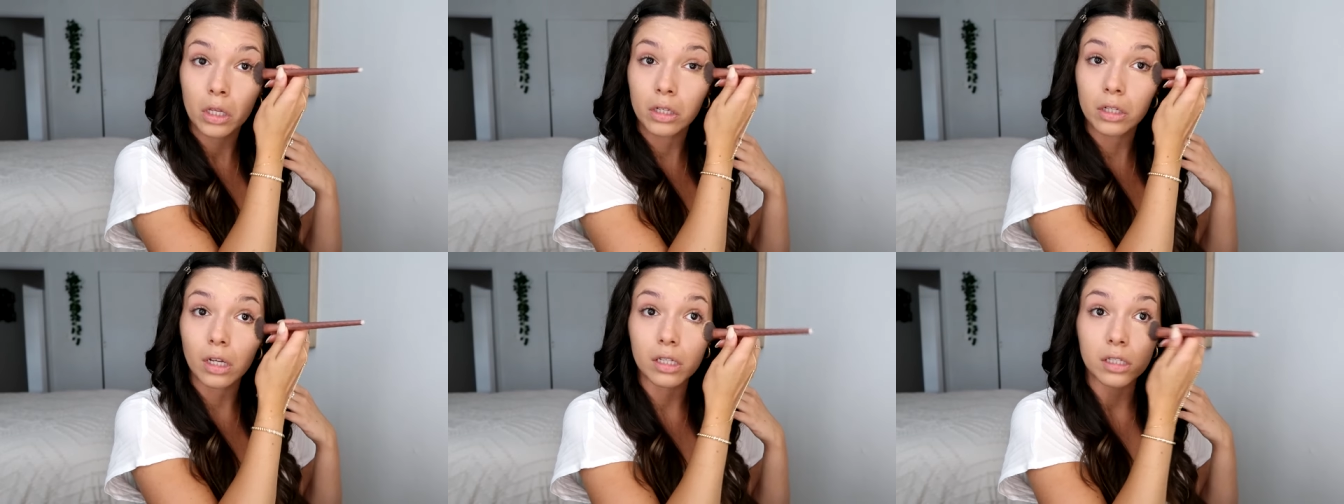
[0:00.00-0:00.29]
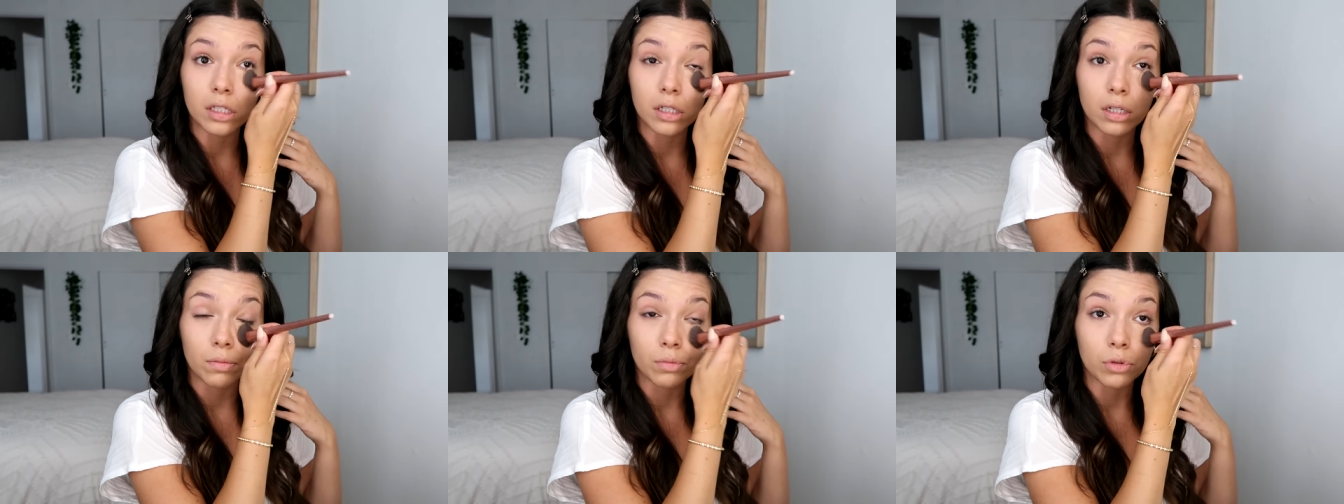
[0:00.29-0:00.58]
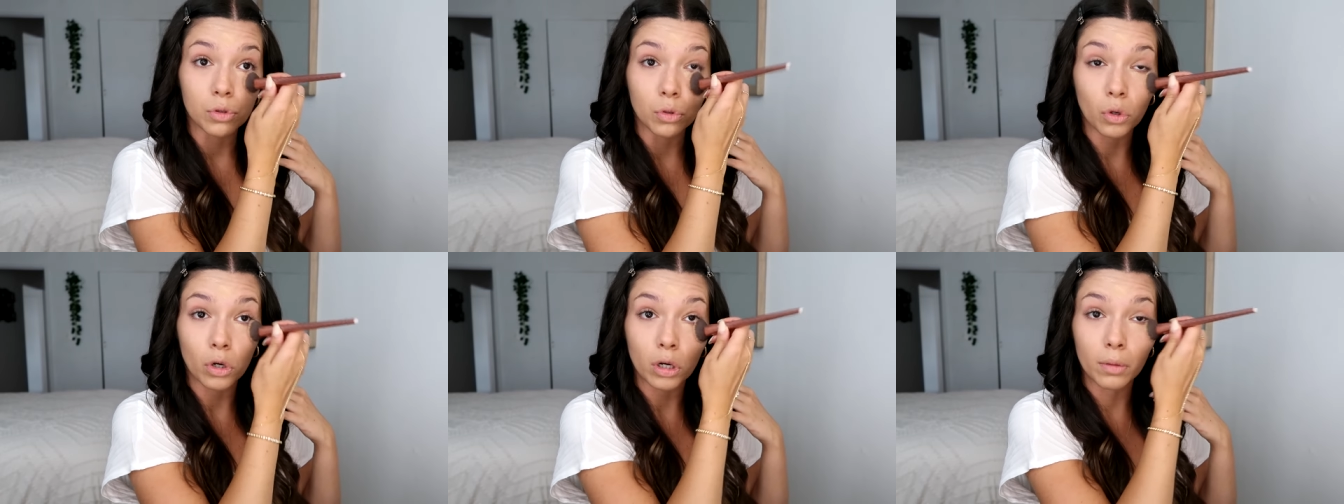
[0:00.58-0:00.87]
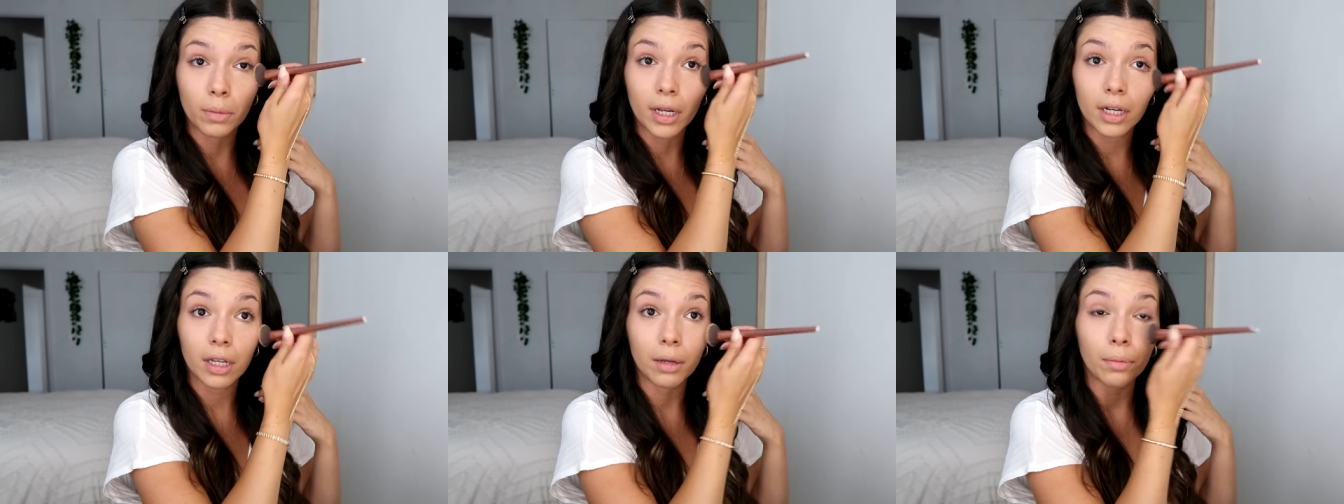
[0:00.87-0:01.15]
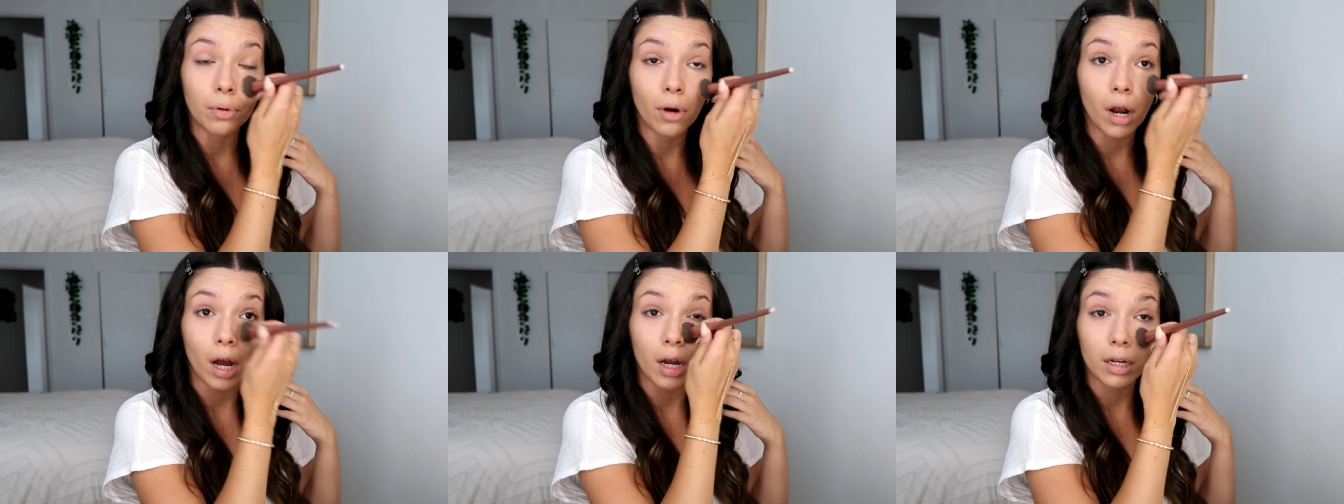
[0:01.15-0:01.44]
Doesn't absorb any
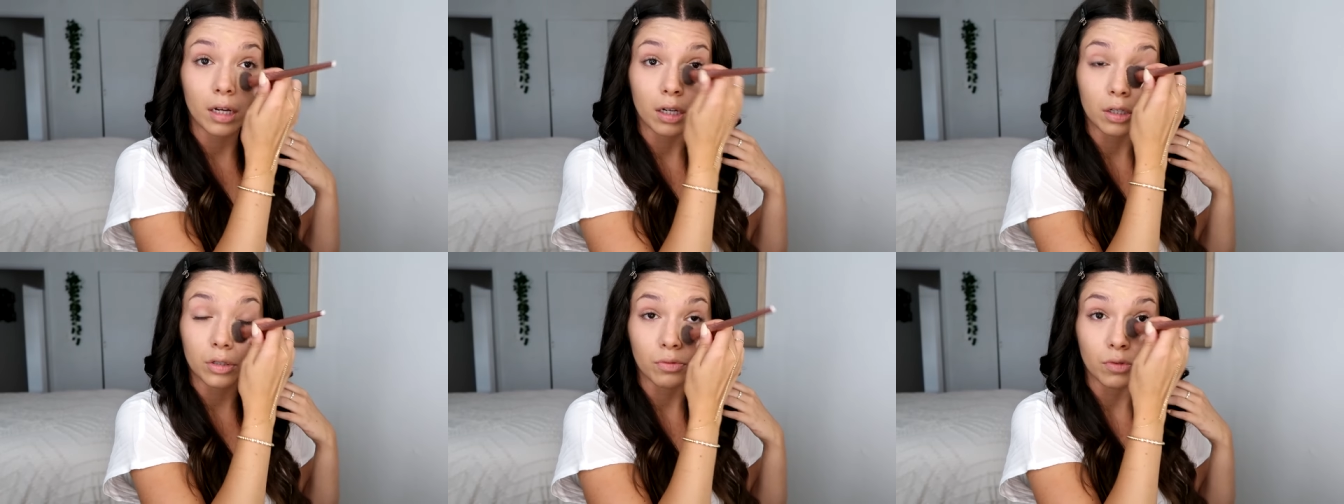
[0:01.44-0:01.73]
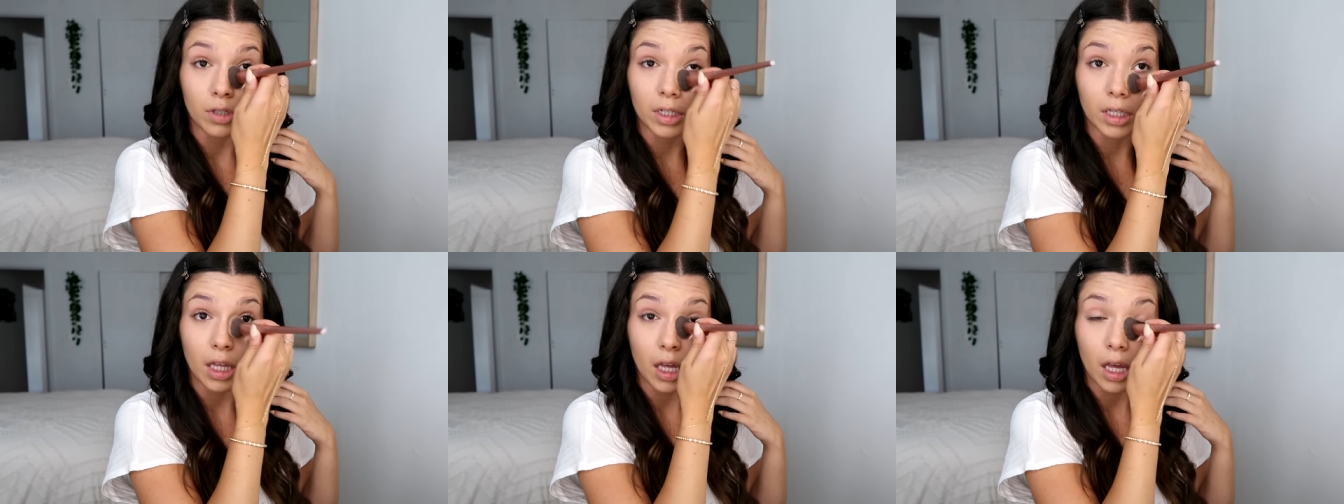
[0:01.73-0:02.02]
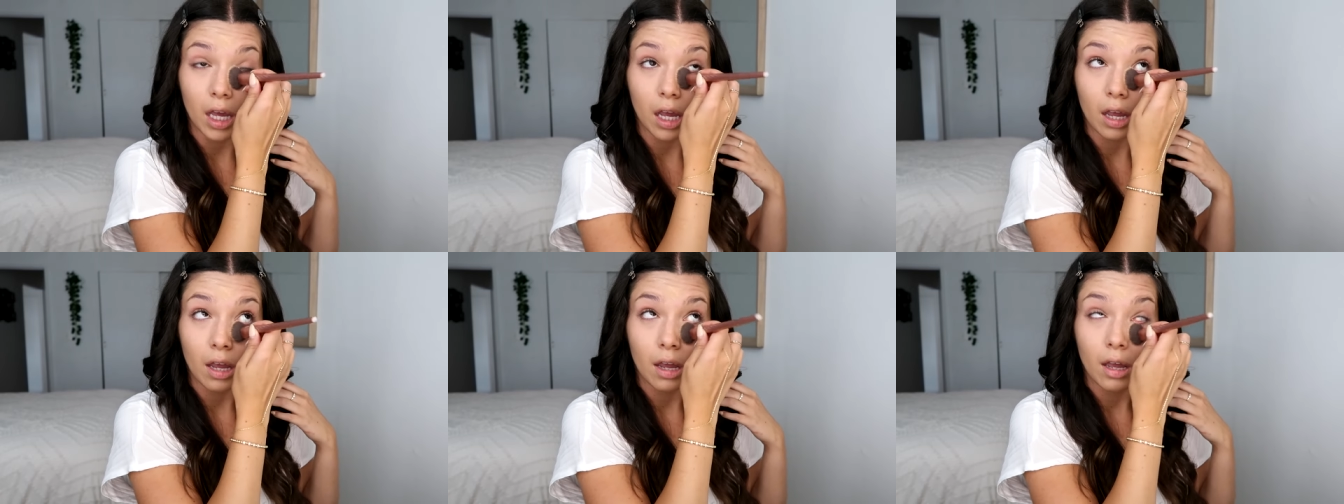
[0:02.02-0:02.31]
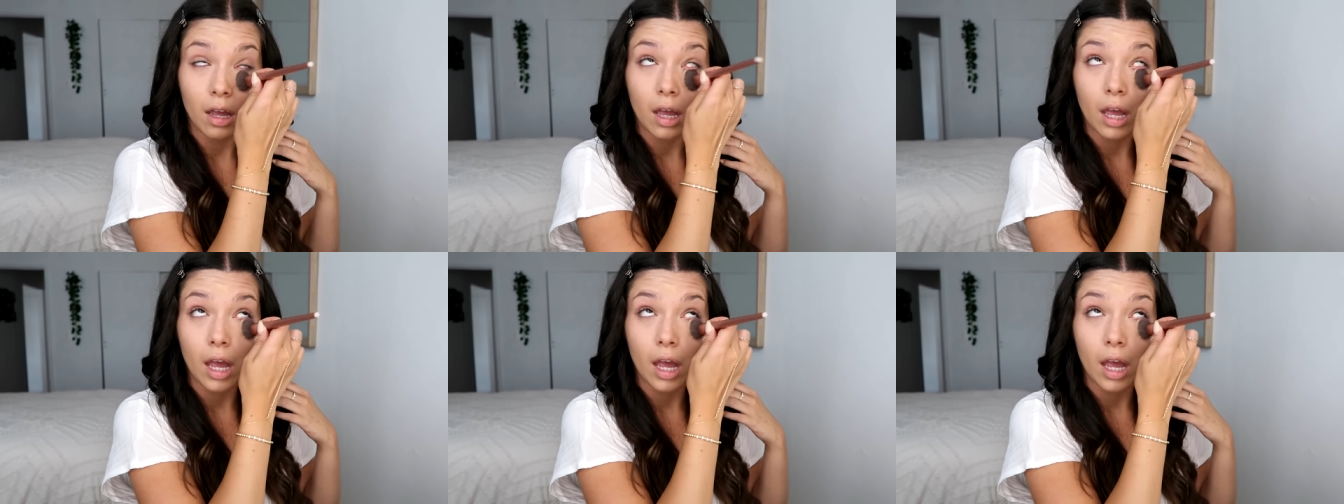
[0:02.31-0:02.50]
product really,